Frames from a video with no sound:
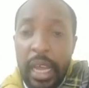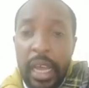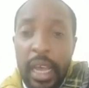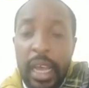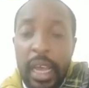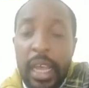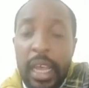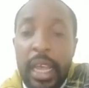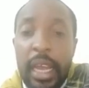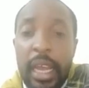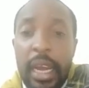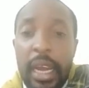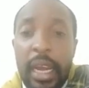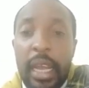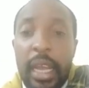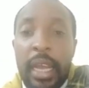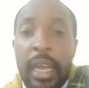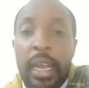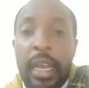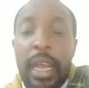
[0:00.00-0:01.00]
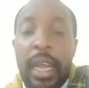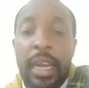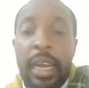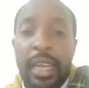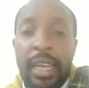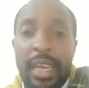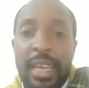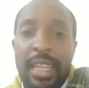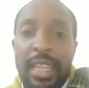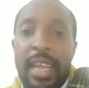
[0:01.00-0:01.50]
in
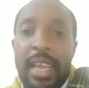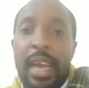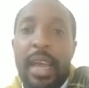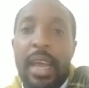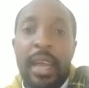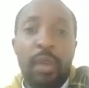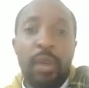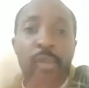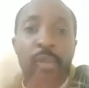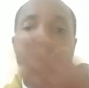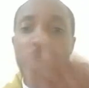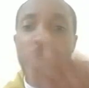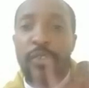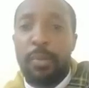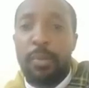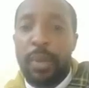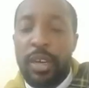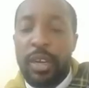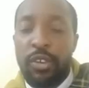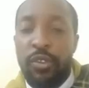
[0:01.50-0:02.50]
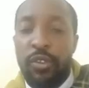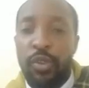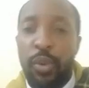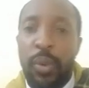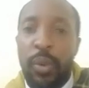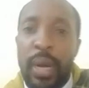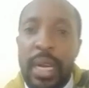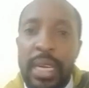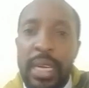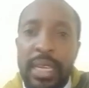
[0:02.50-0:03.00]
Kenya and whichever part of the
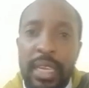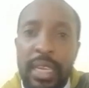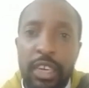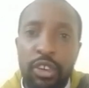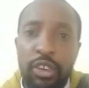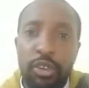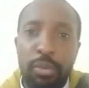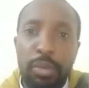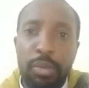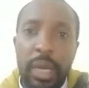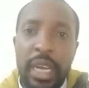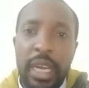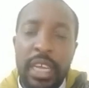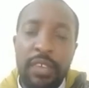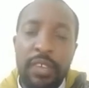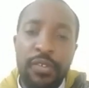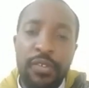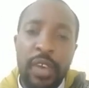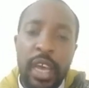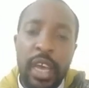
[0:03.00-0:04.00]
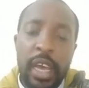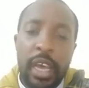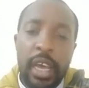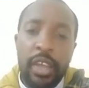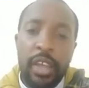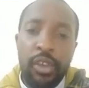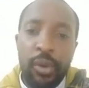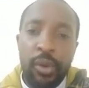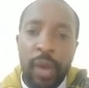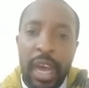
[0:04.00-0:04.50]
world that you believe
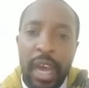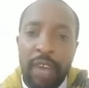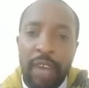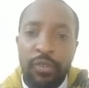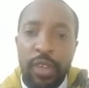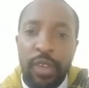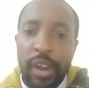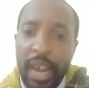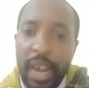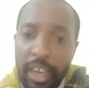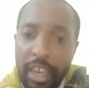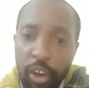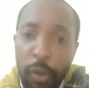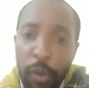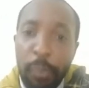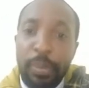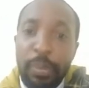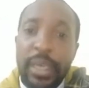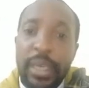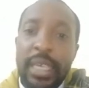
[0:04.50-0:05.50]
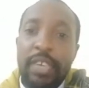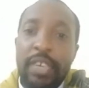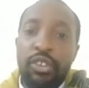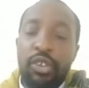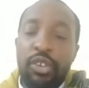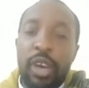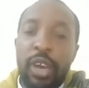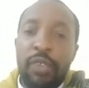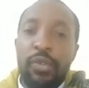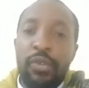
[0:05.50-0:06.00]
you have the right competence,
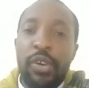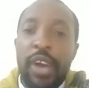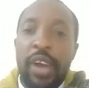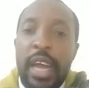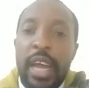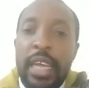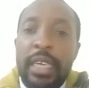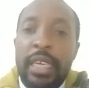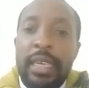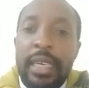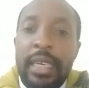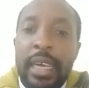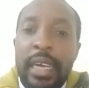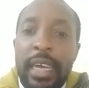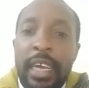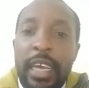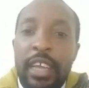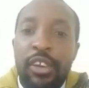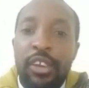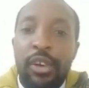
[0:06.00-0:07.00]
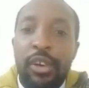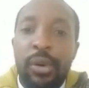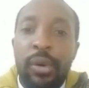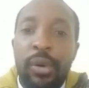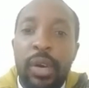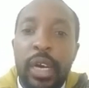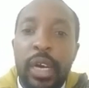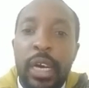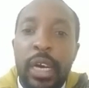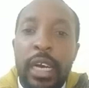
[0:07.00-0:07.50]
you have the right
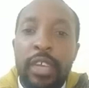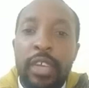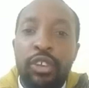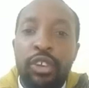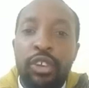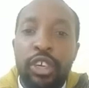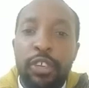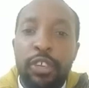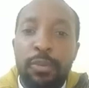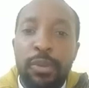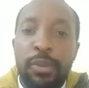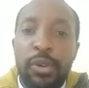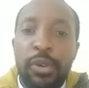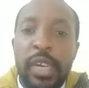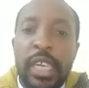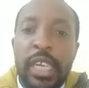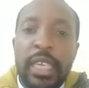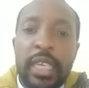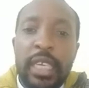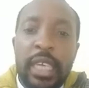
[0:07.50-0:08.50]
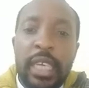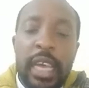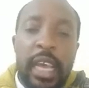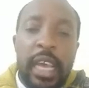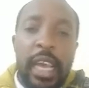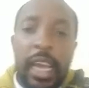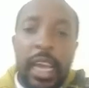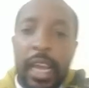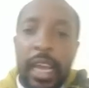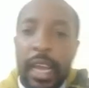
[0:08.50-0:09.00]
jurisprudence,
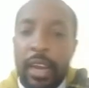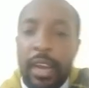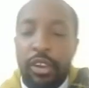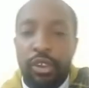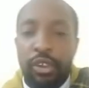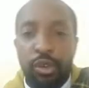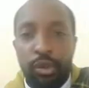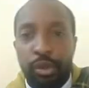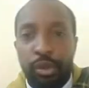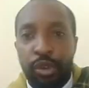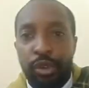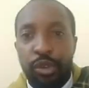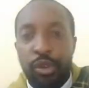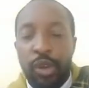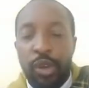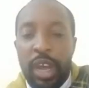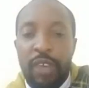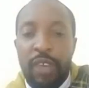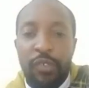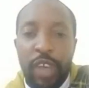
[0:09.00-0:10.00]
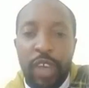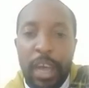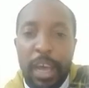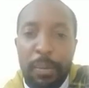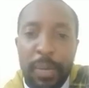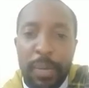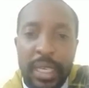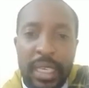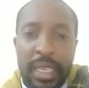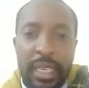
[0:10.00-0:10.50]
and you have the
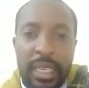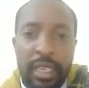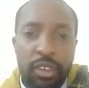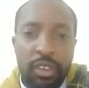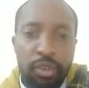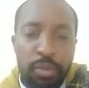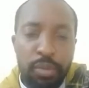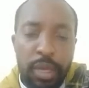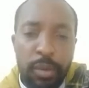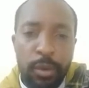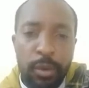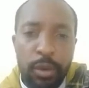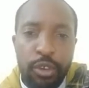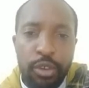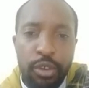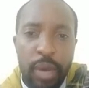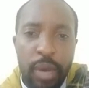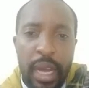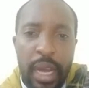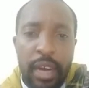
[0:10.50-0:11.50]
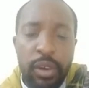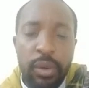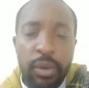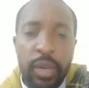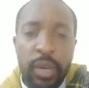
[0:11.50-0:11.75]
capacity to be able to handle